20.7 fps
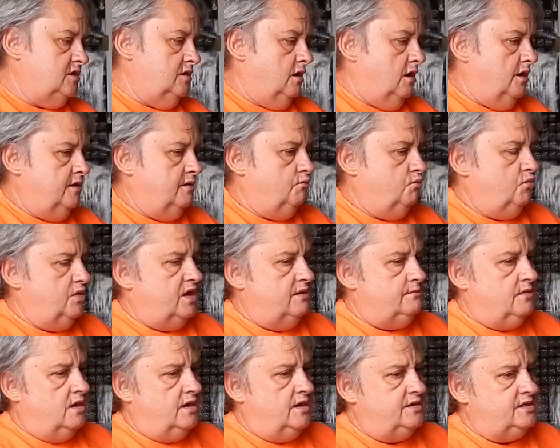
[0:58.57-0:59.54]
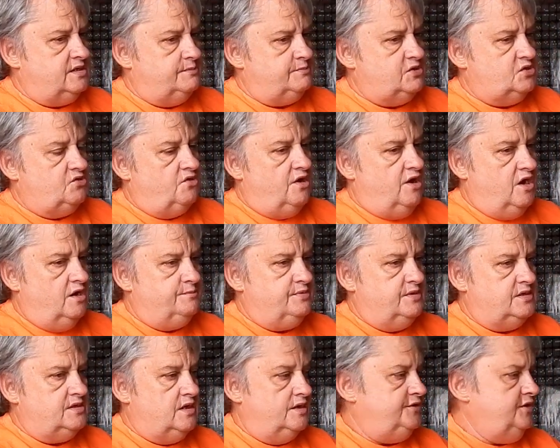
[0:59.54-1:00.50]
not one of my
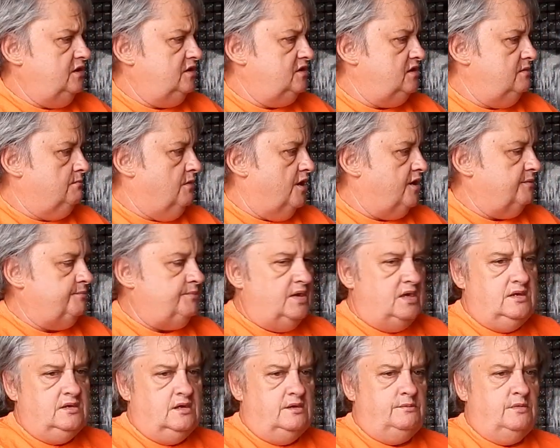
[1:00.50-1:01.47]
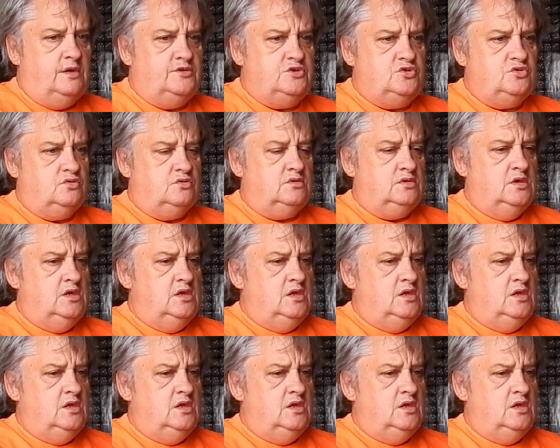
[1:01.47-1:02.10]
subscribers, I think she might have been, I'm not sure.